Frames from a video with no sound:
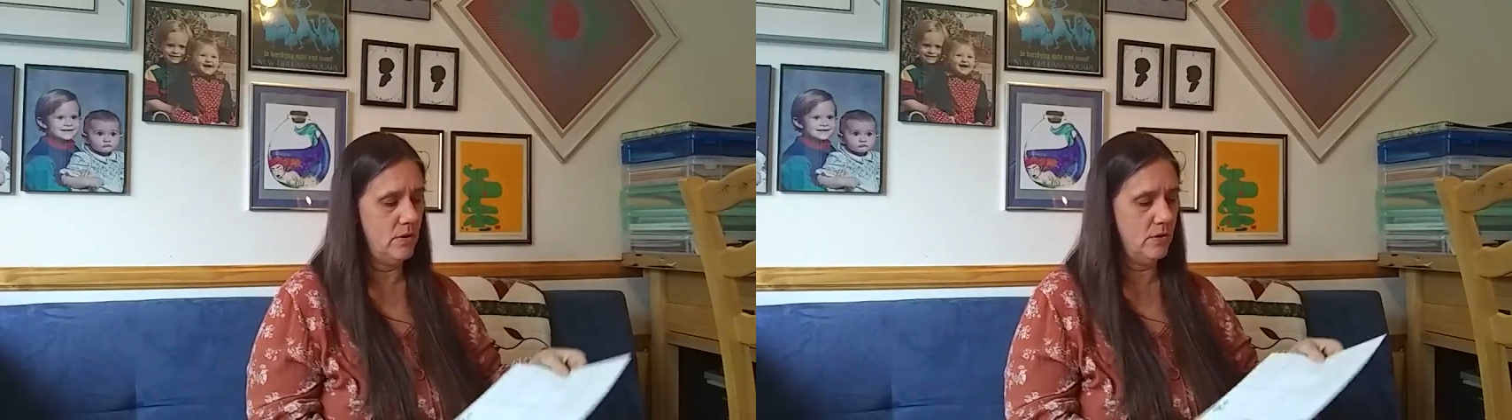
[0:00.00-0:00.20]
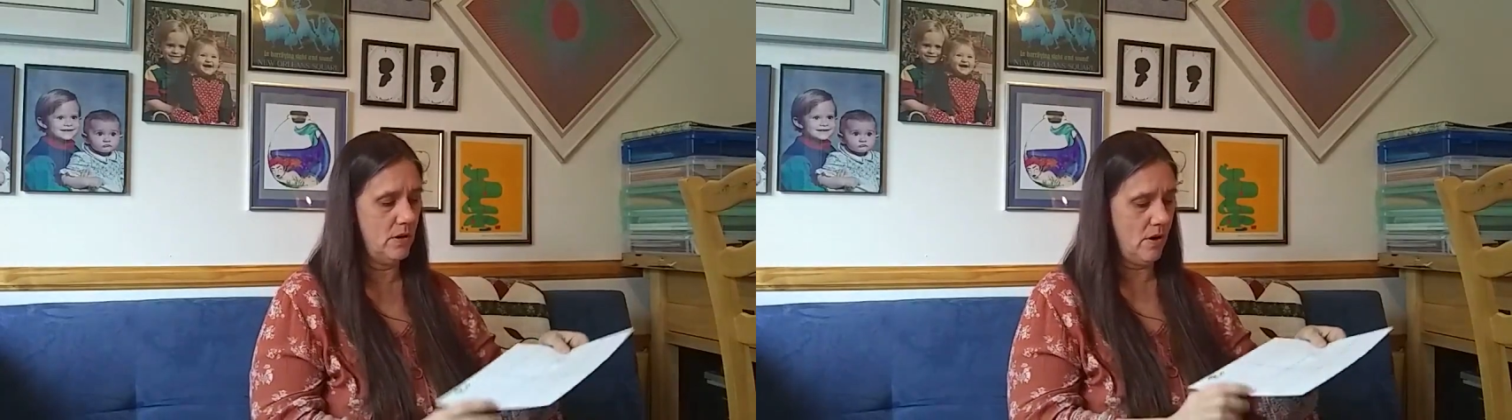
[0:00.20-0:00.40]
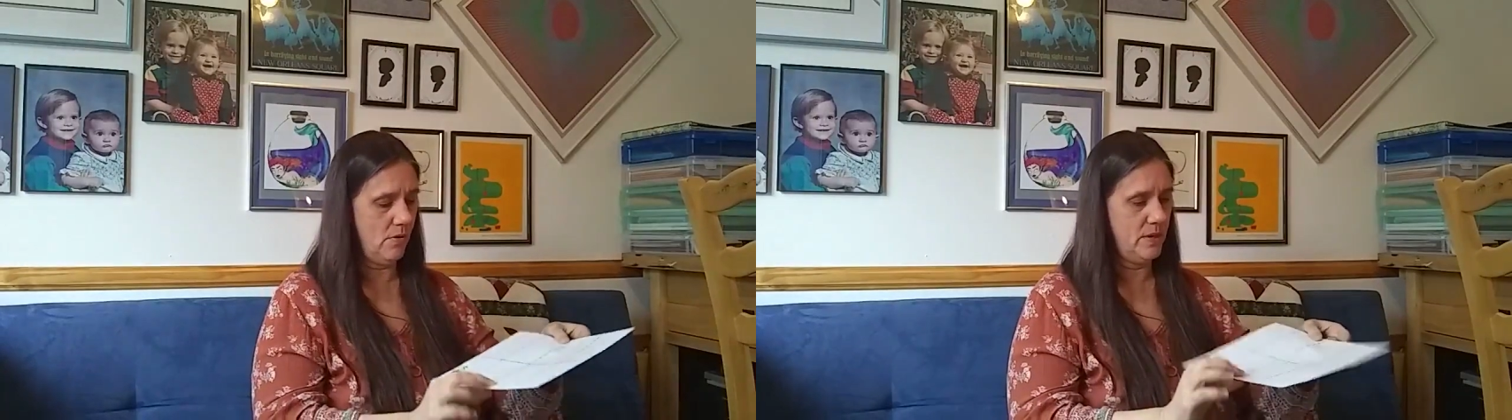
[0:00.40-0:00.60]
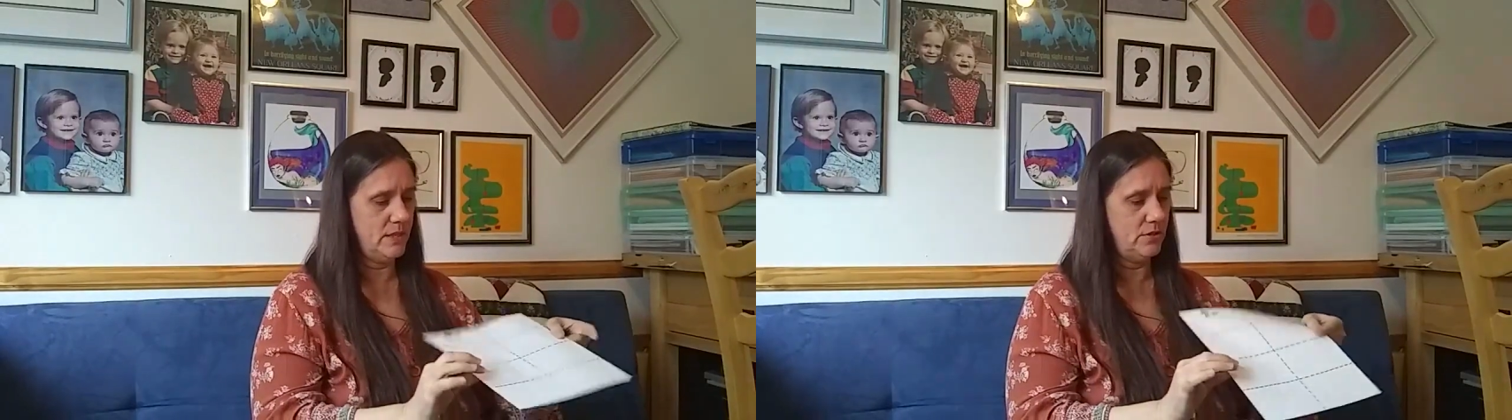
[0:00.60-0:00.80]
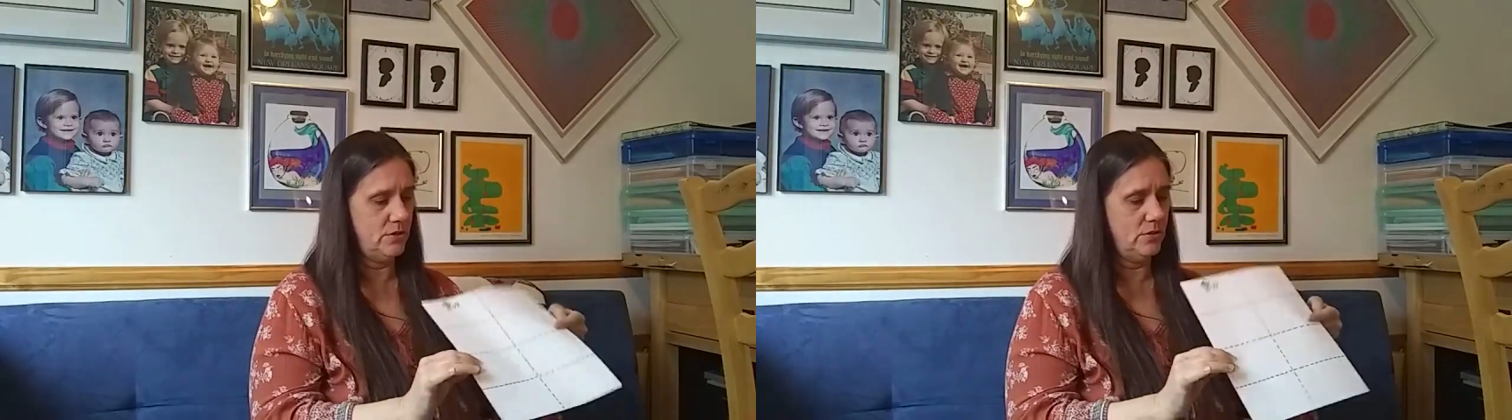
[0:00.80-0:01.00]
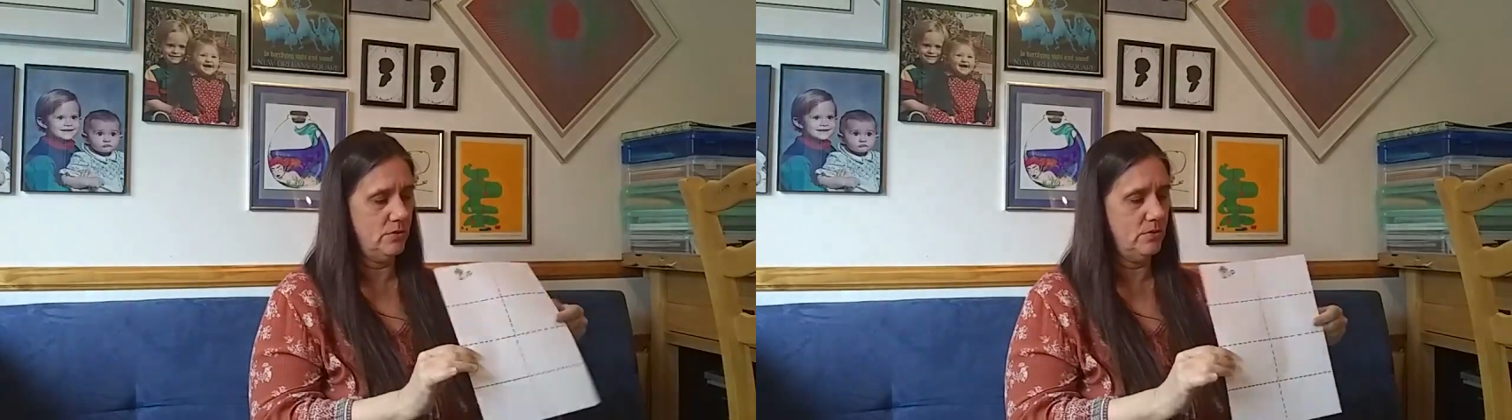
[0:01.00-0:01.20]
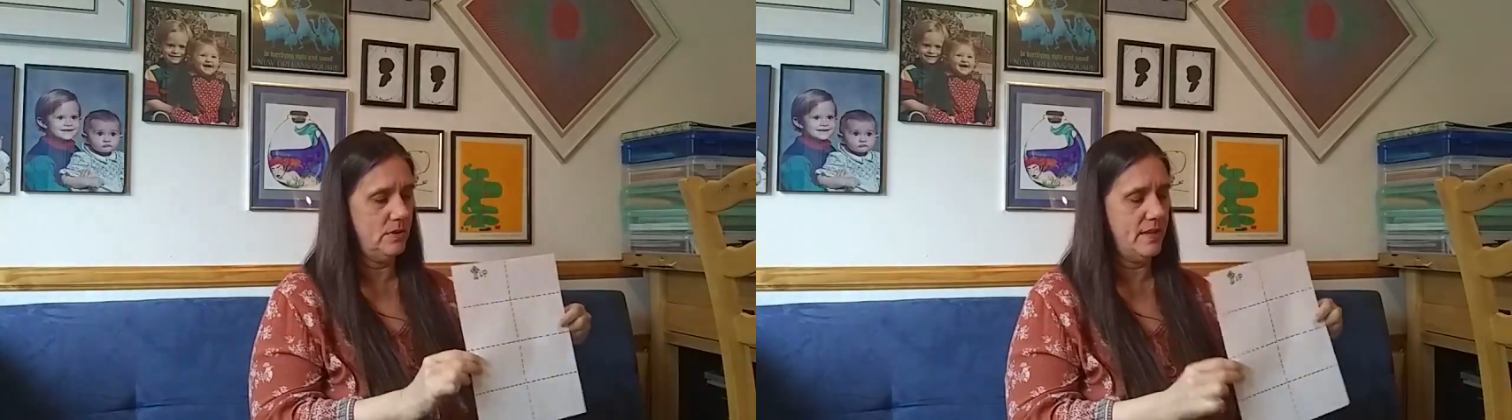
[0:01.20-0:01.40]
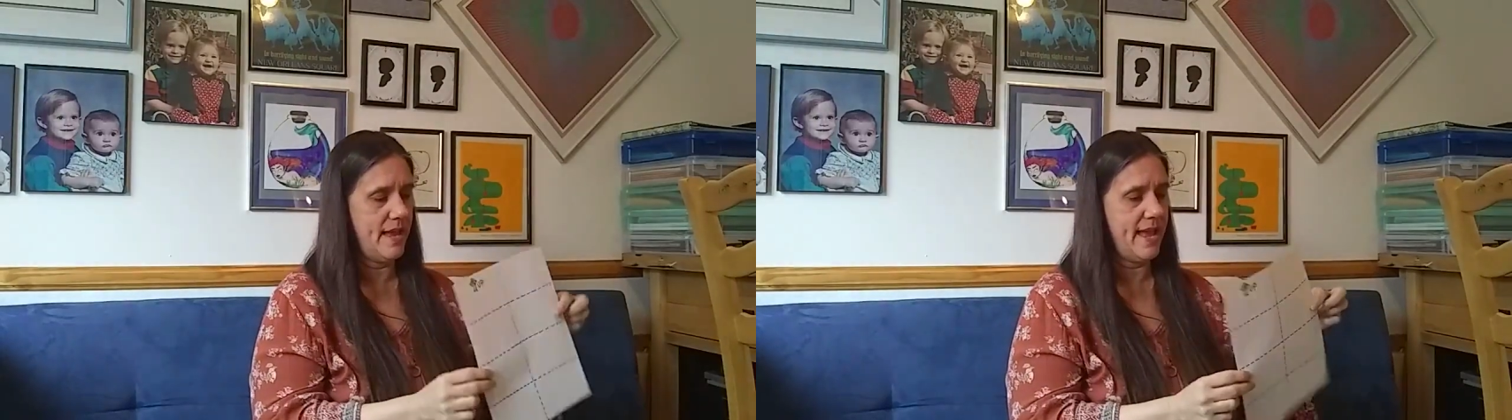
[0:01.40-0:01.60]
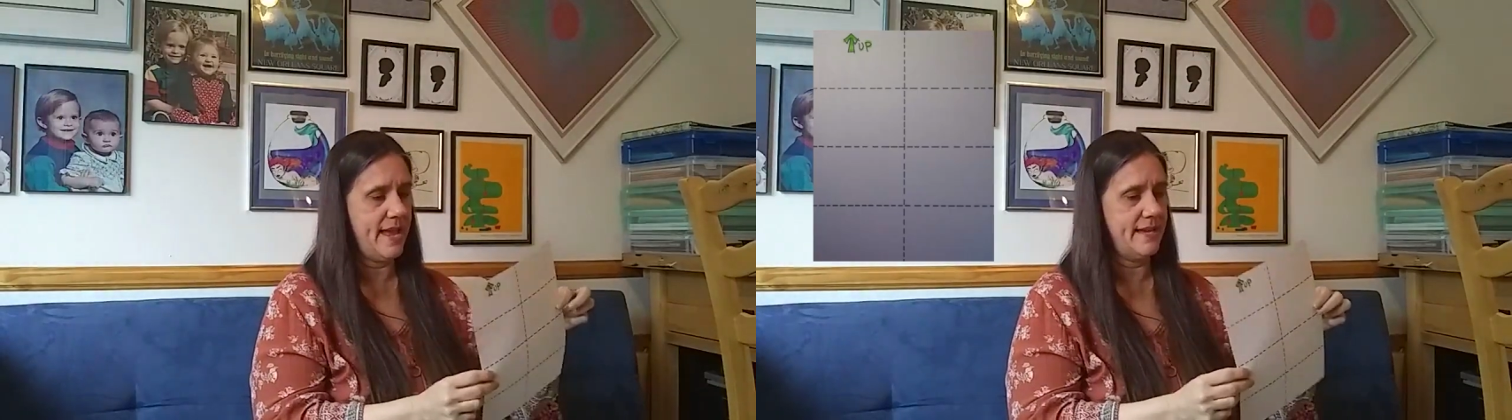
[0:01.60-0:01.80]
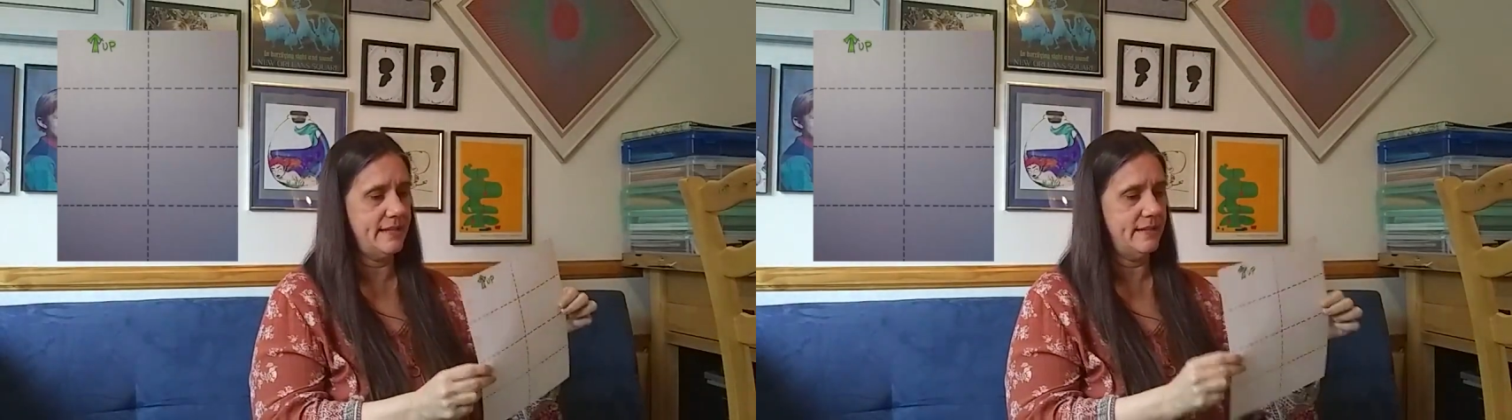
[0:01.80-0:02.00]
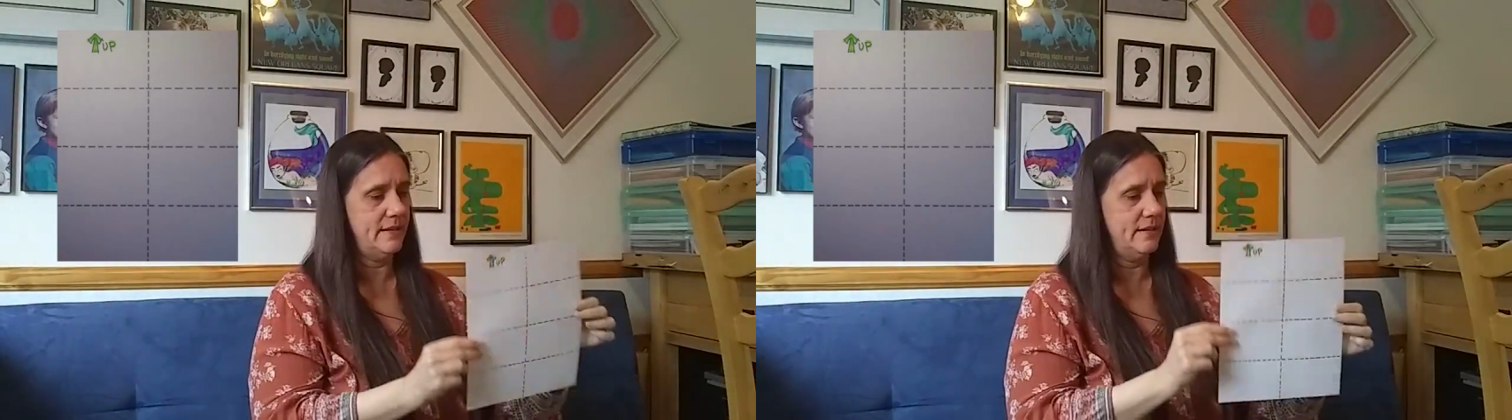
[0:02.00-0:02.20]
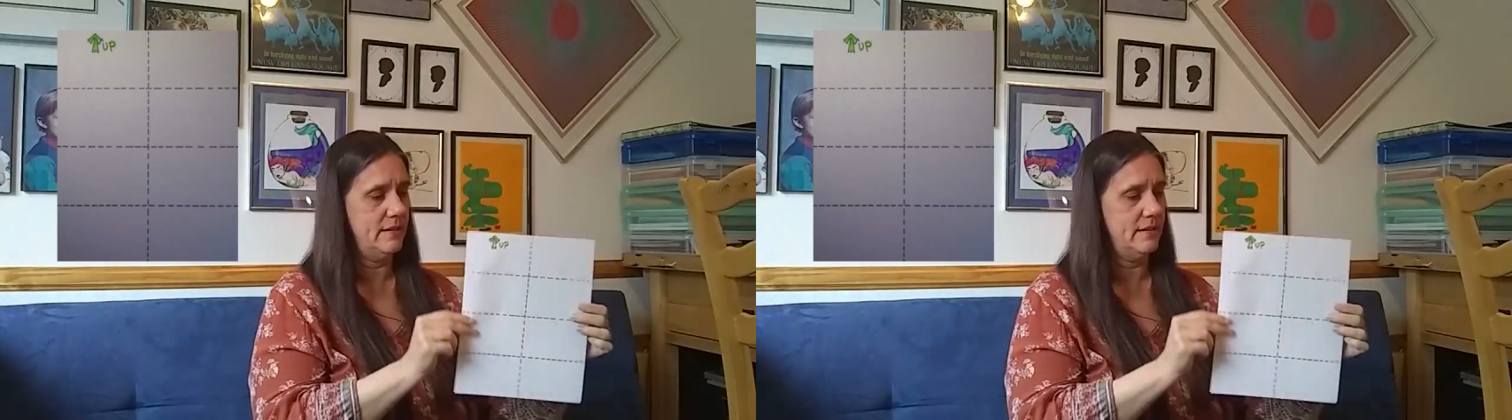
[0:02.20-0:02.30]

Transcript: you can always do the 8